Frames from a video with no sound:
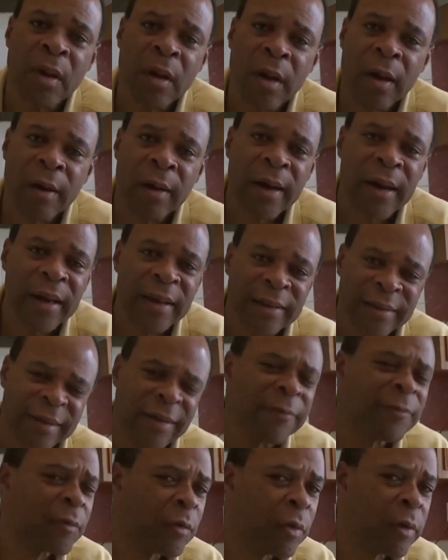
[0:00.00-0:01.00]
All right, yeah,
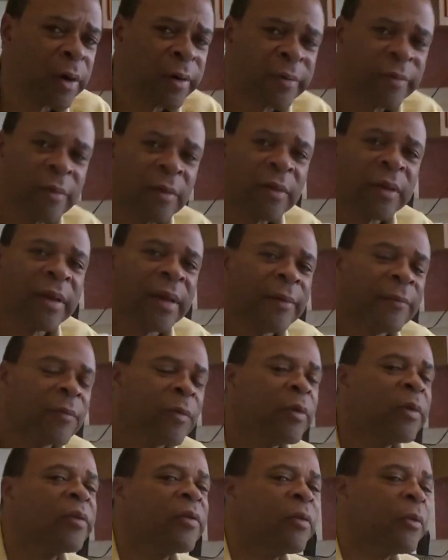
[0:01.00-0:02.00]
of course
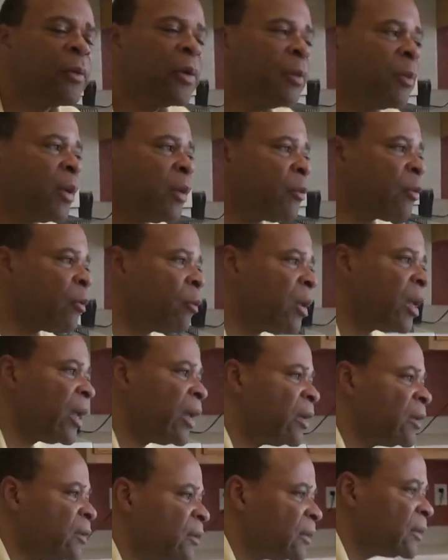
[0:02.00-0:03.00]
you remember
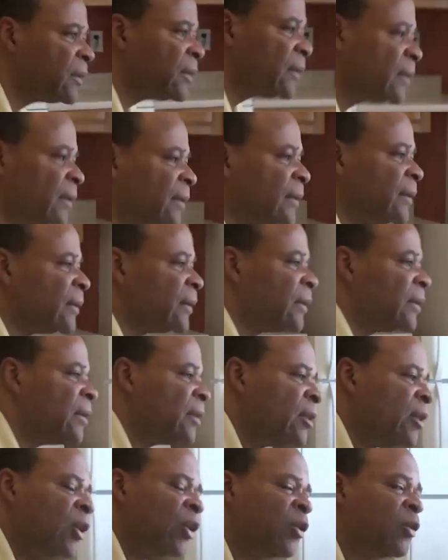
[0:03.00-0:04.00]
me.
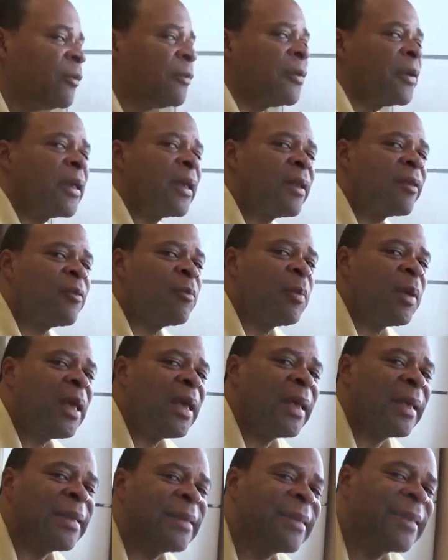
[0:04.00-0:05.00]
Who forgets
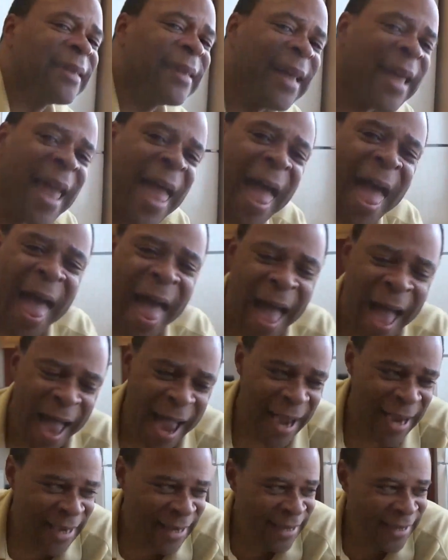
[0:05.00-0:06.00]
me? Yeah.
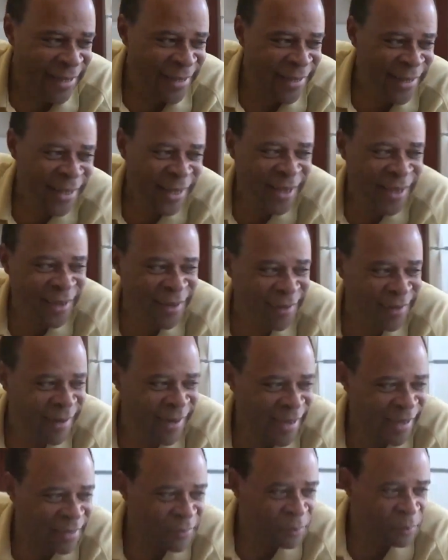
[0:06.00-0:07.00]
All
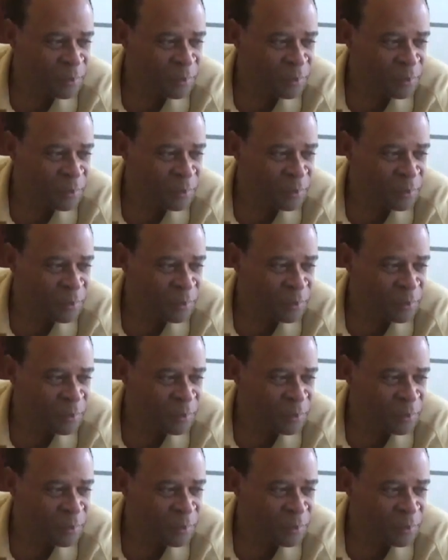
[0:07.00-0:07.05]
right.